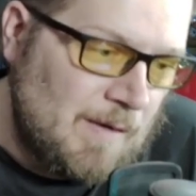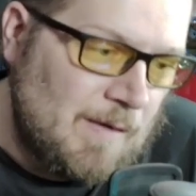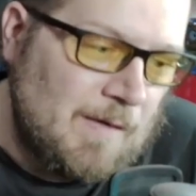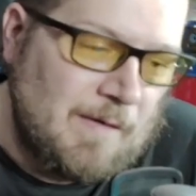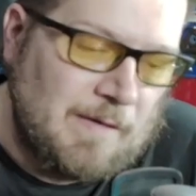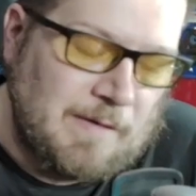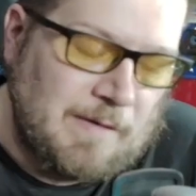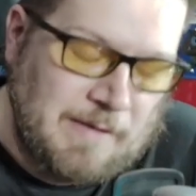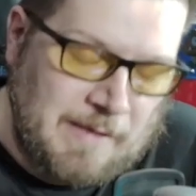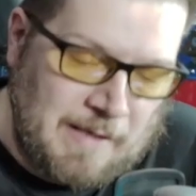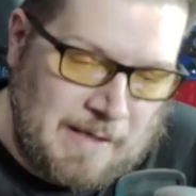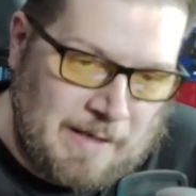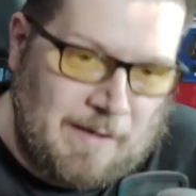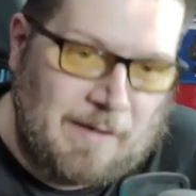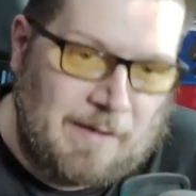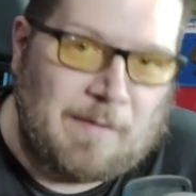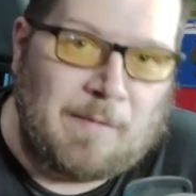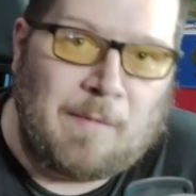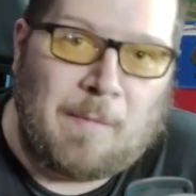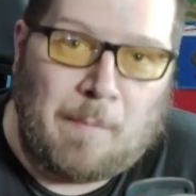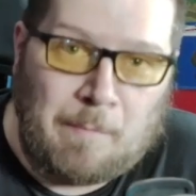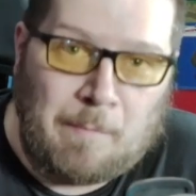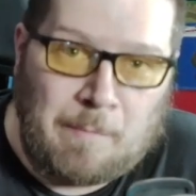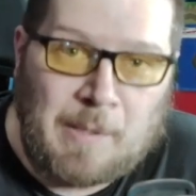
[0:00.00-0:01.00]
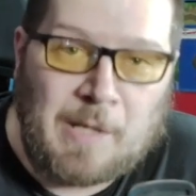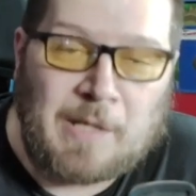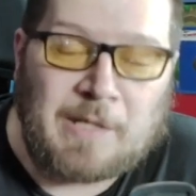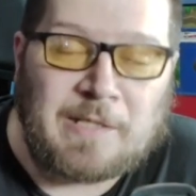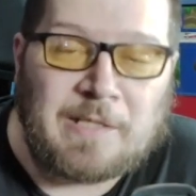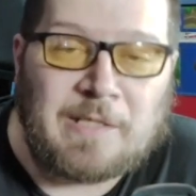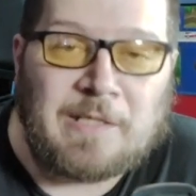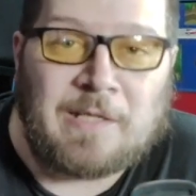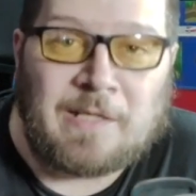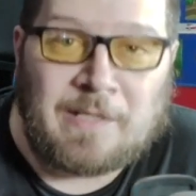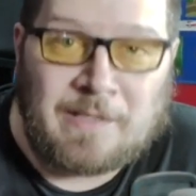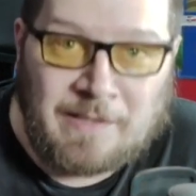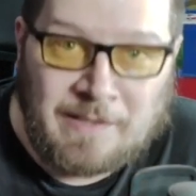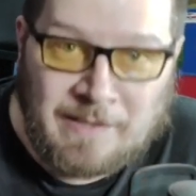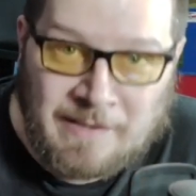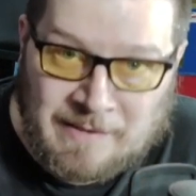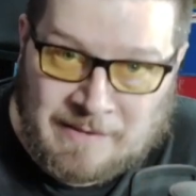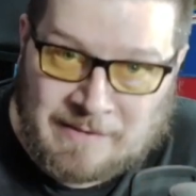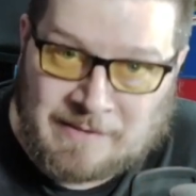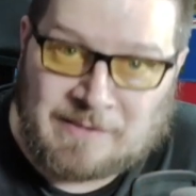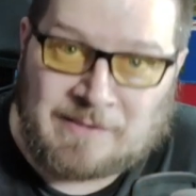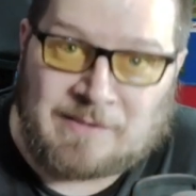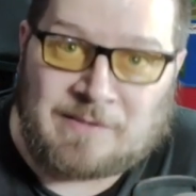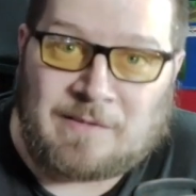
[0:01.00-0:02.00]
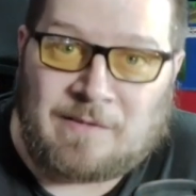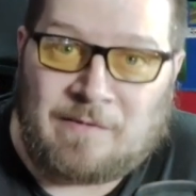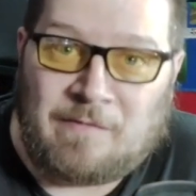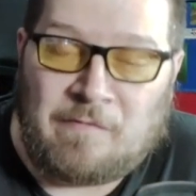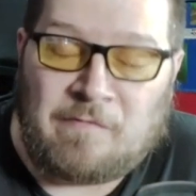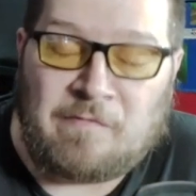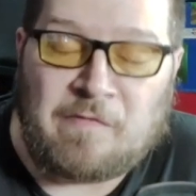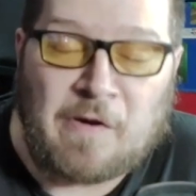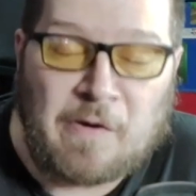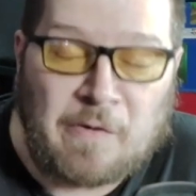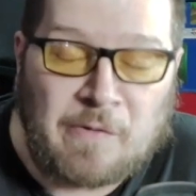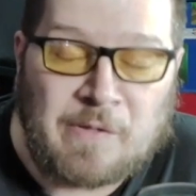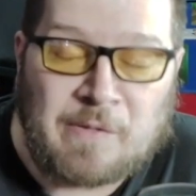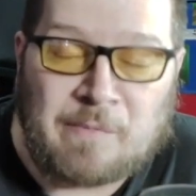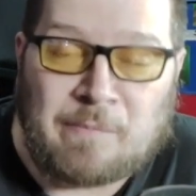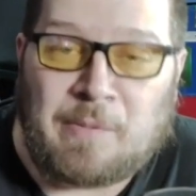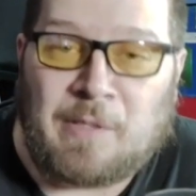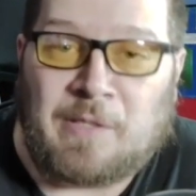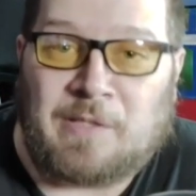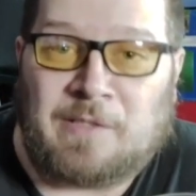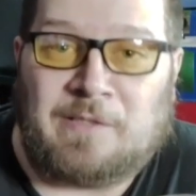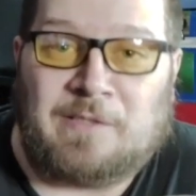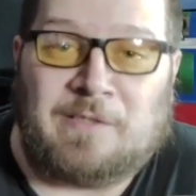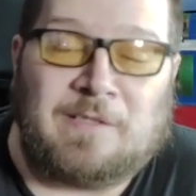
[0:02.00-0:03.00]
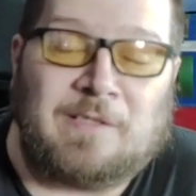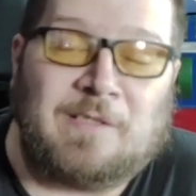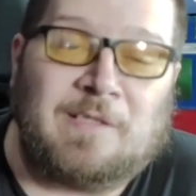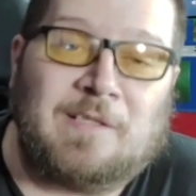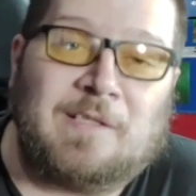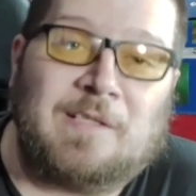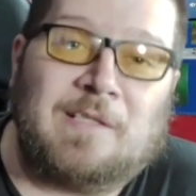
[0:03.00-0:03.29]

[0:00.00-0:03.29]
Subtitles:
Yeah, Buggy it is. Very buggy.